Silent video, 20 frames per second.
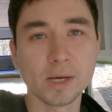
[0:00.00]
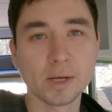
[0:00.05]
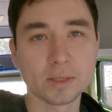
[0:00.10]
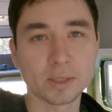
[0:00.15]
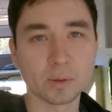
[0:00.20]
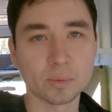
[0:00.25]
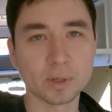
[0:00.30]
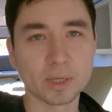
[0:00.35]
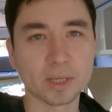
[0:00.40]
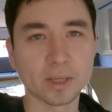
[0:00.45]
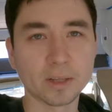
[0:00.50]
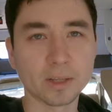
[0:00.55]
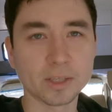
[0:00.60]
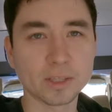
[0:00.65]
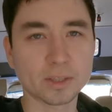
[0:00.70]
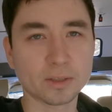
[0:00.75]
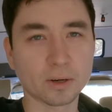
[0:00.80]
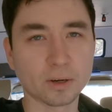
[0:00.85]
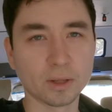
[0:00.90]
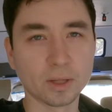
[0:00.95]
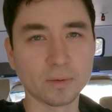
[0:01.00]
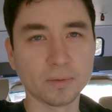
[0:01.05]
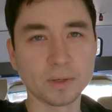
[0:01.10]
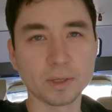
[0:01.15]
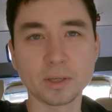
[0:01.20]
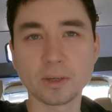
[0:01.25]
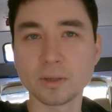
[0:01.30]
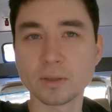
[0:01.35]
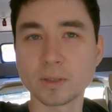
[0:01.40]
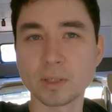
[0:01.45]
so we can at least start
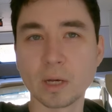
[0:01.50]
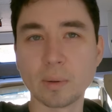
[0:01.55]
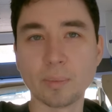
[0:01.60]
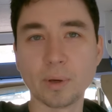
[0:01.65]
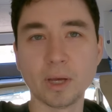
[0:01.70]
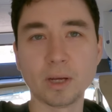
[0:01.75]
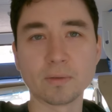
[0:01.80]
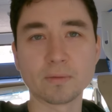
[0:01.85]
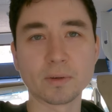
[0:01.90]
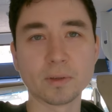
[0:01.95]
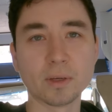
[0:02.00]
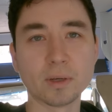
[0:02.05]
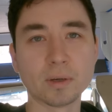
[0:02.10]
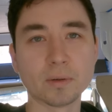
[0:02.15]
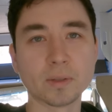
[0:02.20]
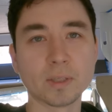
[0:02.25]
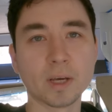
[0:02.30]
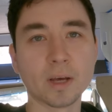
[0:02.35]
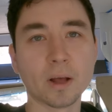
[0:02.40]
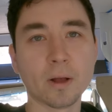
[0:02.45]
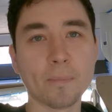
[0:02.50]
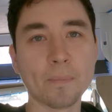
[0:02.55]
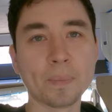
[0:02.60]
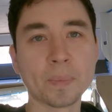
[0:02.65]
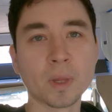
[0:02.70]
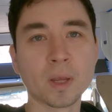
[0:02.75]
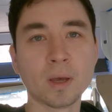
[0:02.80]
living here and stop paying for the hotel.